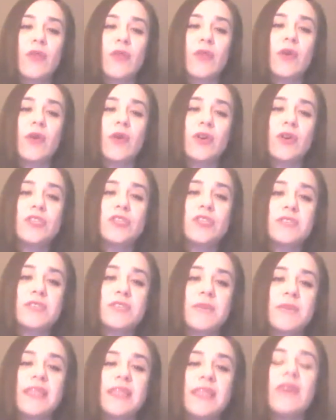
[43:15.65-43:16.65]
Although it could
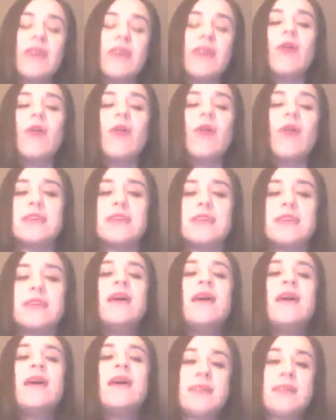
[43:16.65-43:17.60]
just mean legal, as in